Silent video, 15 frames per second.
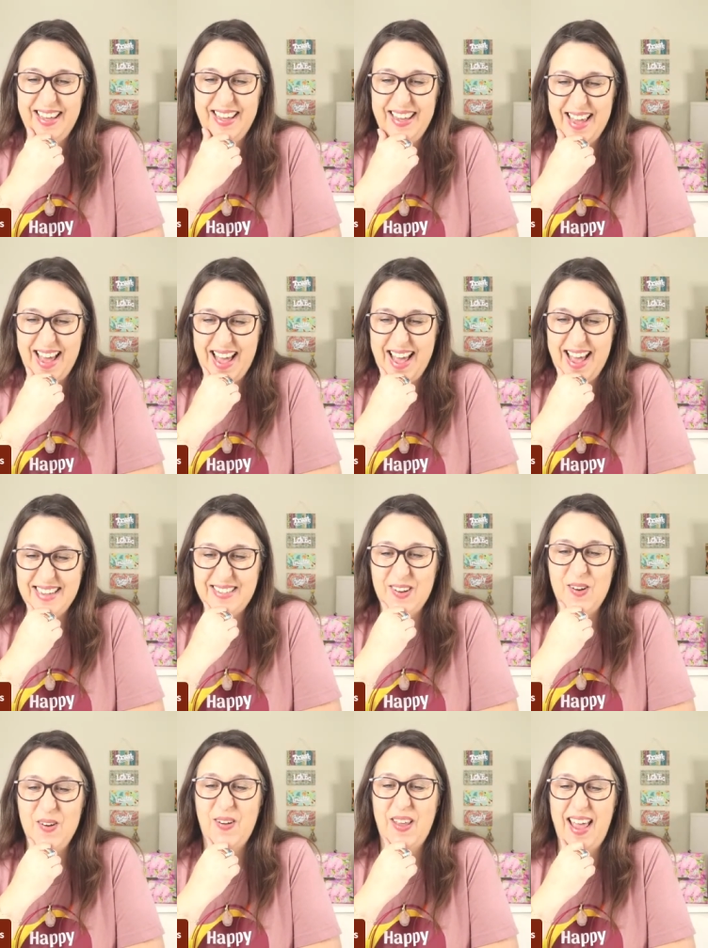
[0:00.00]
Yes,
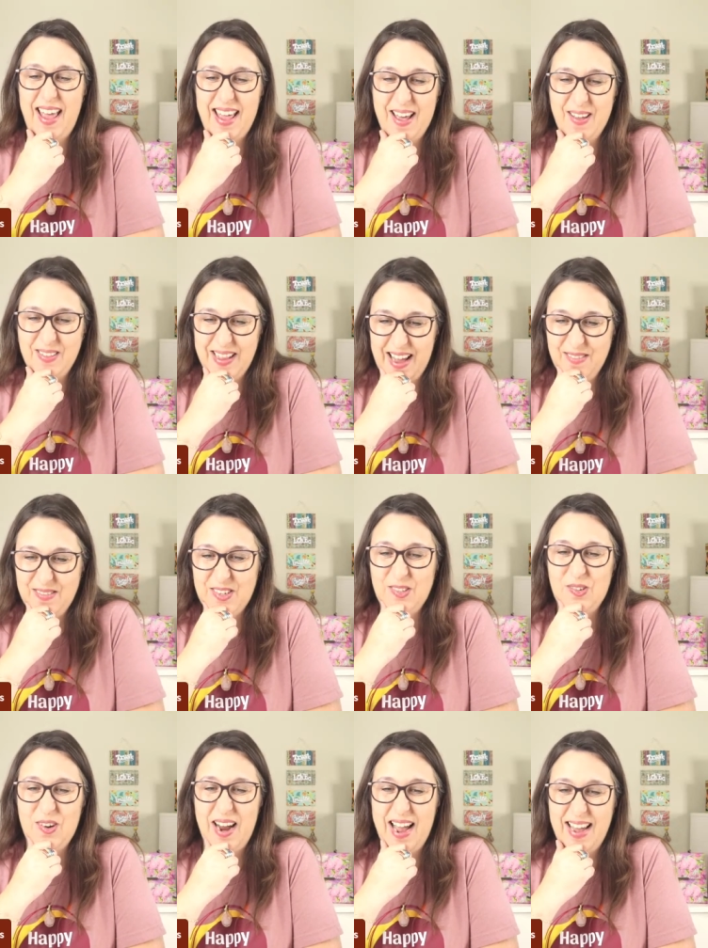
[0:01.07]
okay, I'd like to
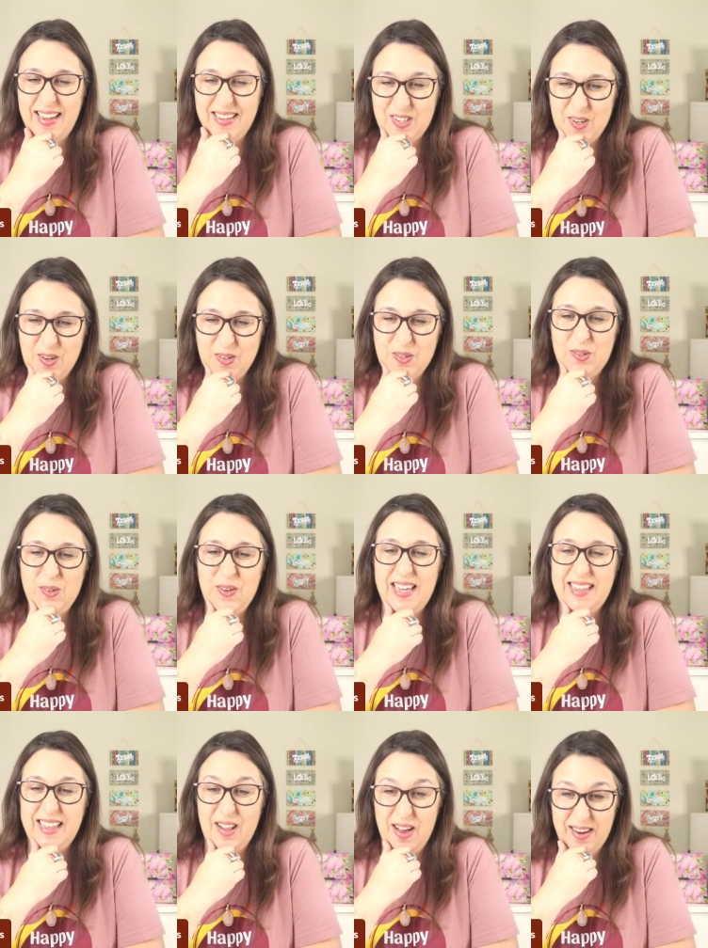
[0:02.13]
try. So
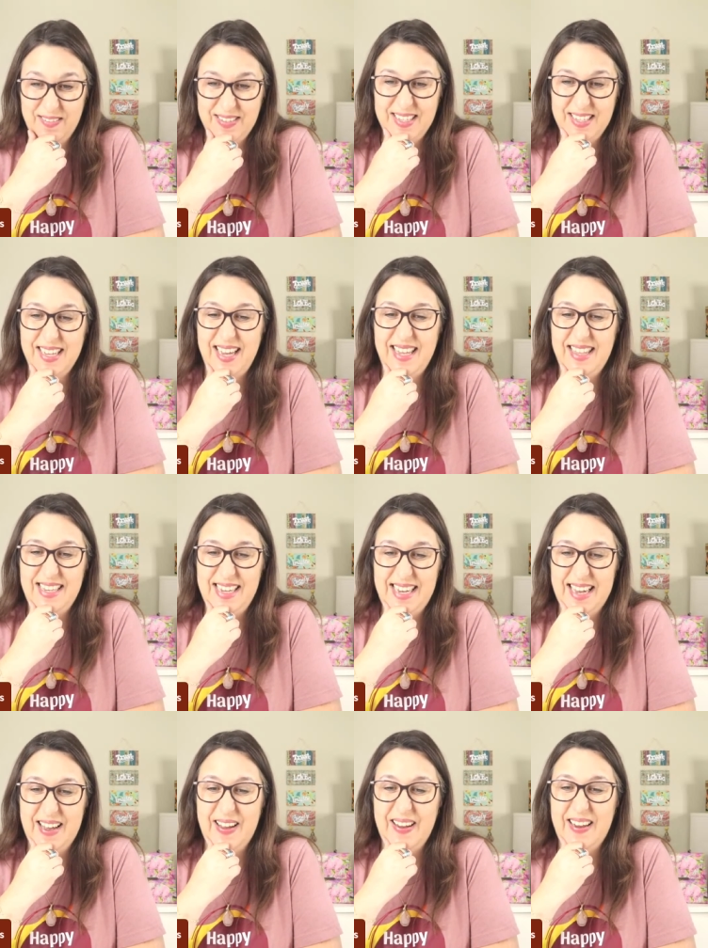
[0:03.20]
sweet, love this
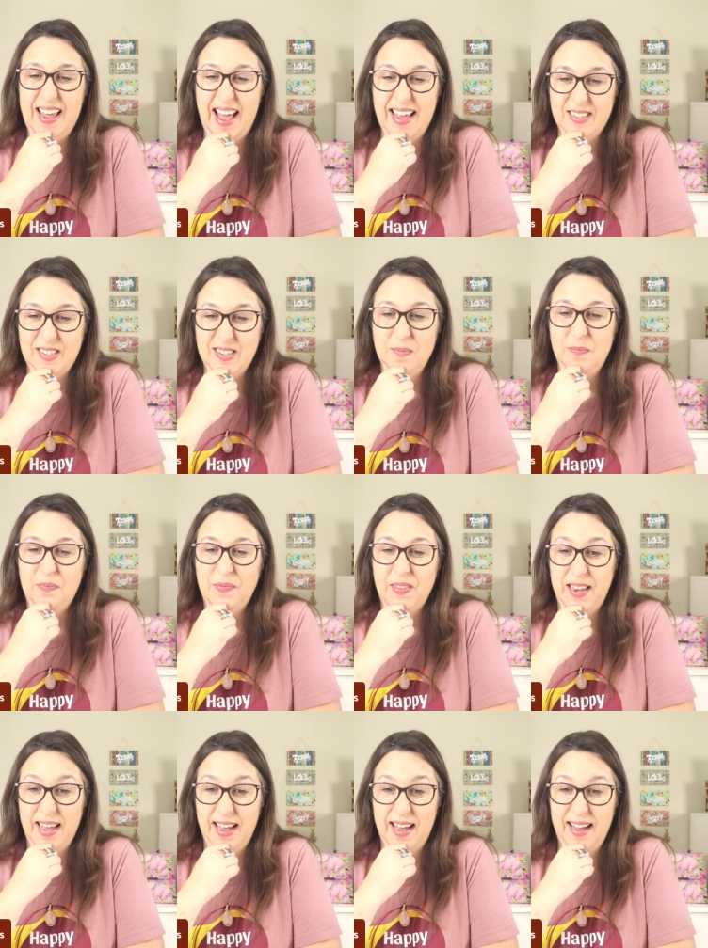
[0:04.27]
idea. Yes, um,
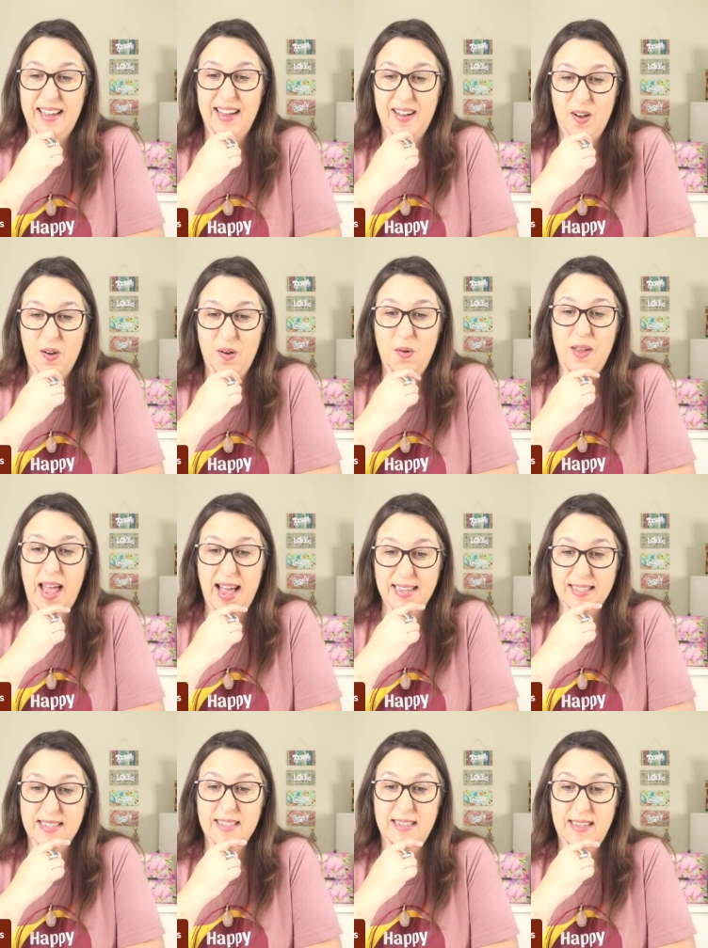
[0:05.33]
oh
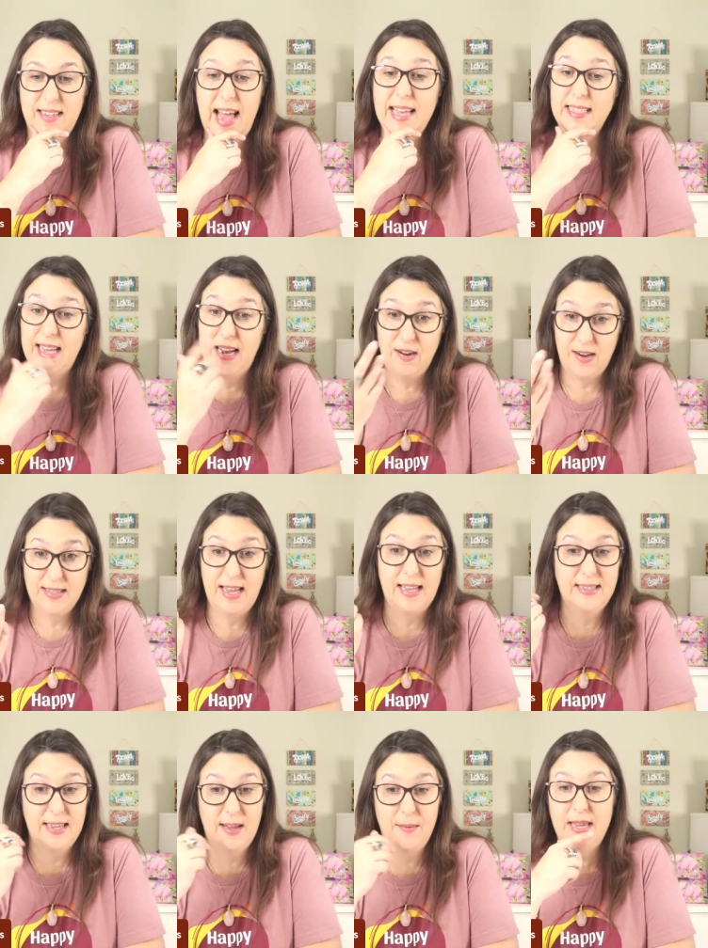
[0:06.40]
yes, yes, Erica,
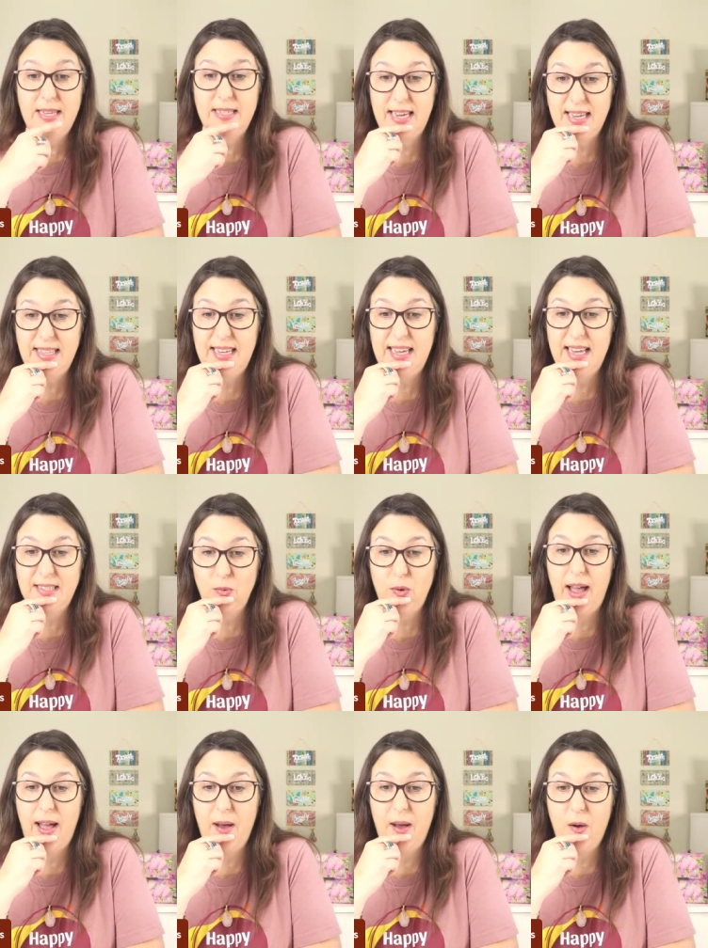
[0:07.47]
that's amazing idea as
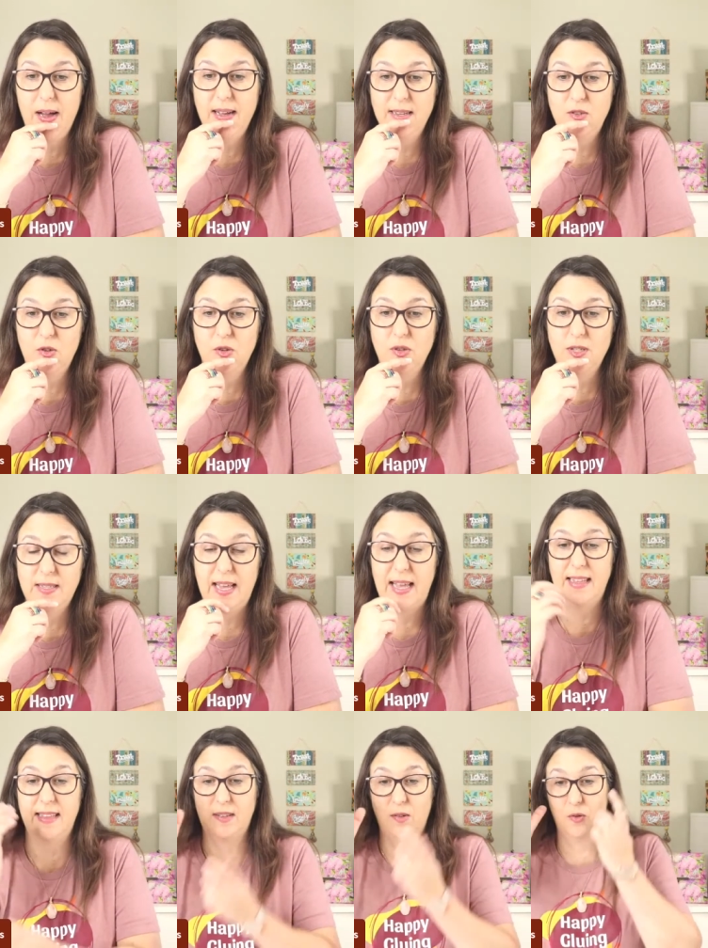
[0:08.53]
well. Uh huh. Susan
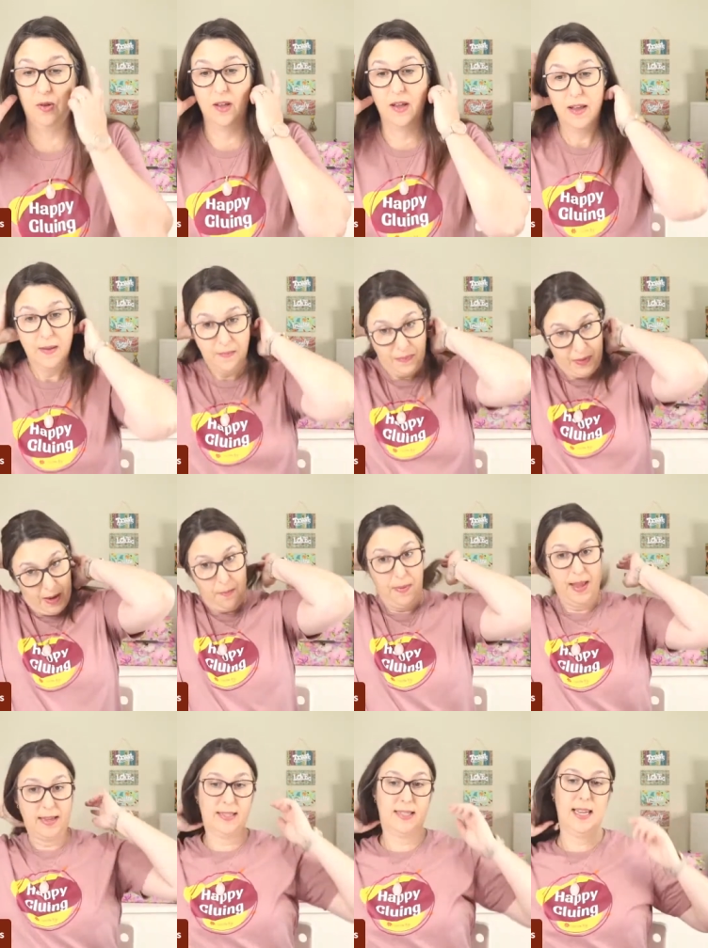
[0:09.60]
said that could
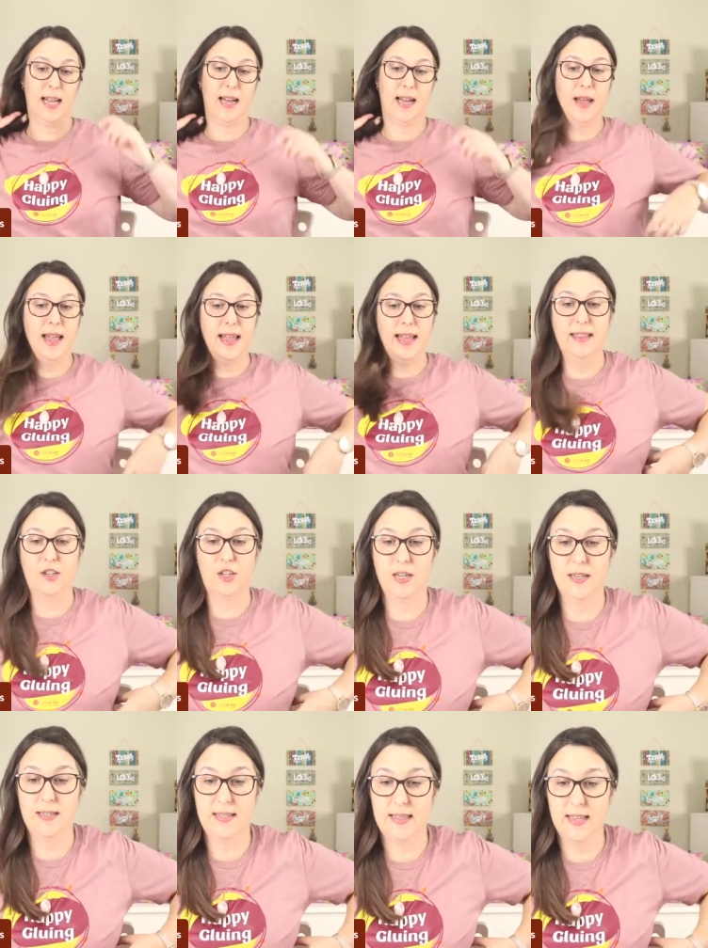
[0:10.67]
pick some and
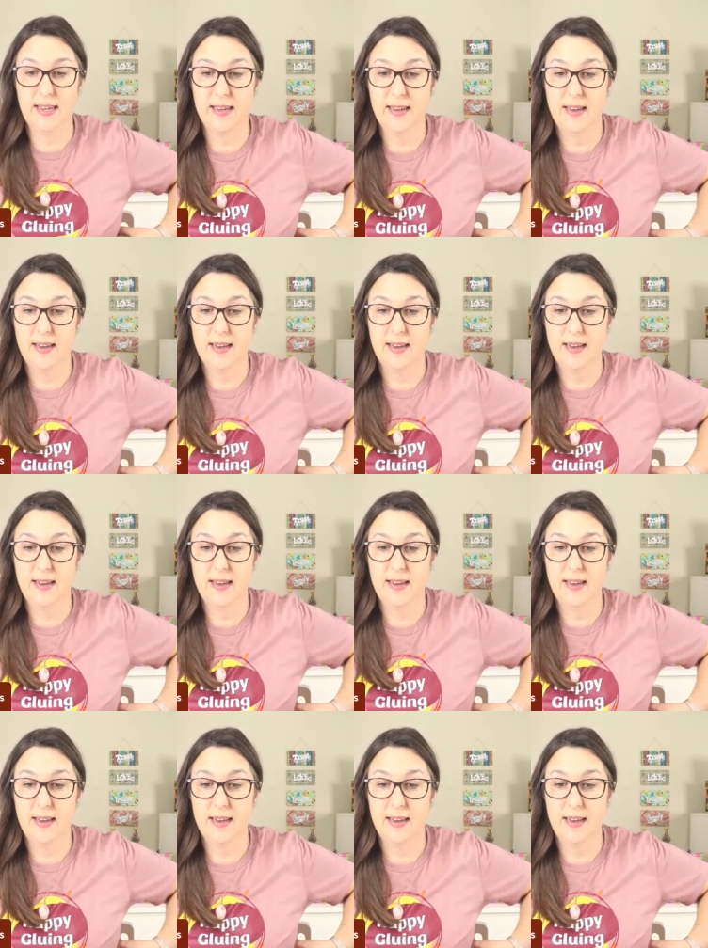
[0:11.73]
just